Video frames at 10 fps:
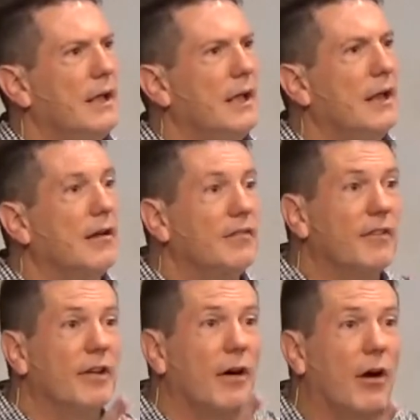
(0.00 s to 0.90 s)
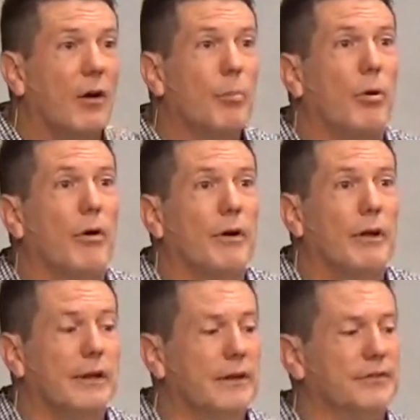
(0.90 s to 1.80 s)
and of our part
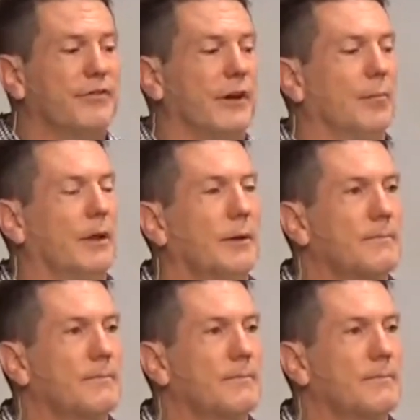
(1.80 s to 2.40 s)
in his family.